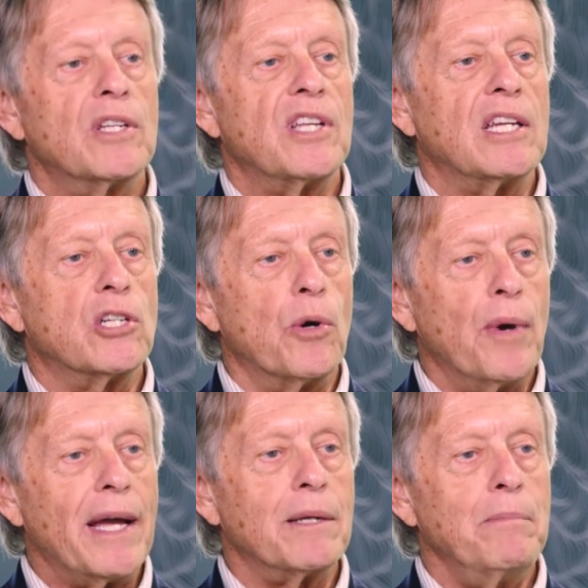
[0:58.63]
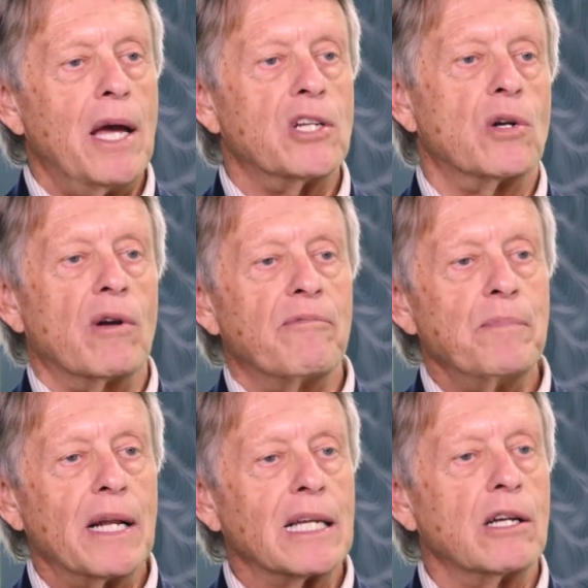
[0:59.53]
is a direct measure of
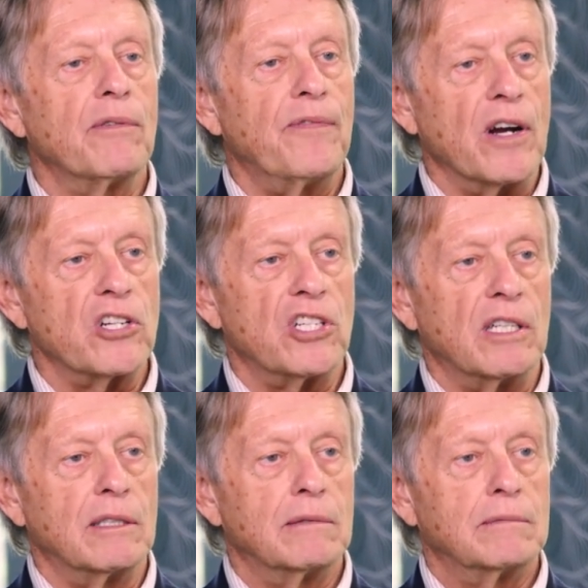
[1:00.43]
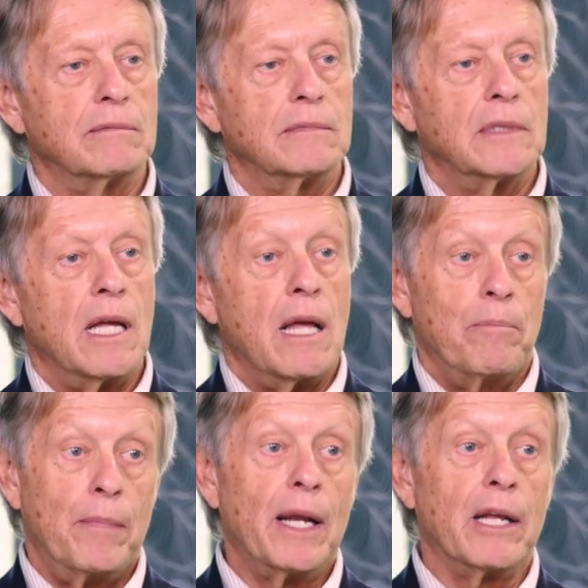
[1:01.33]
middle ear function.
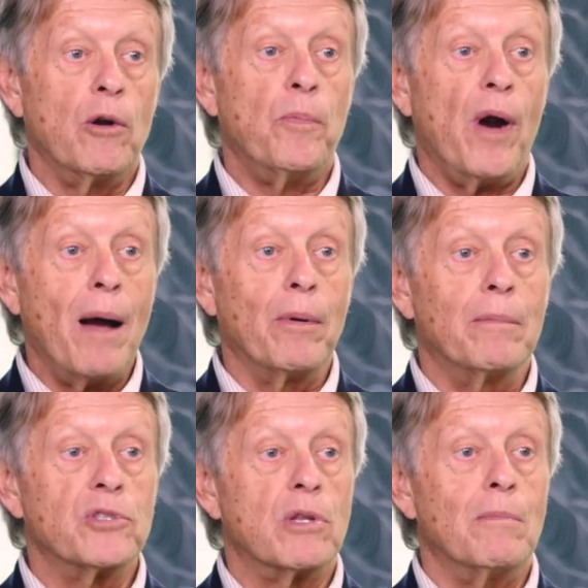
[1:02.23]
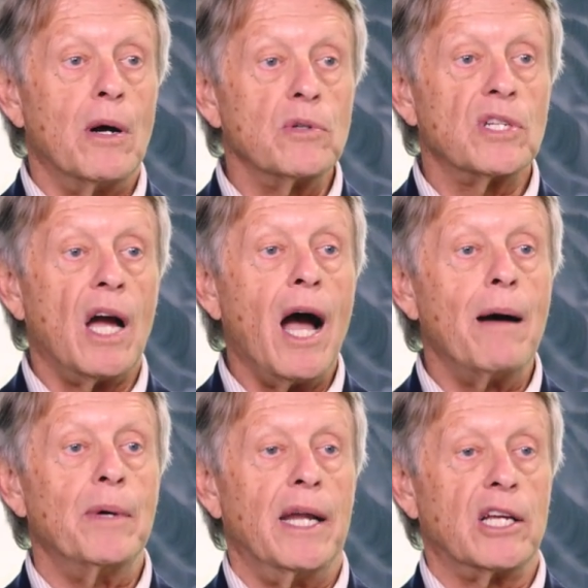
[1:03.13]
Middle ear problems are the most common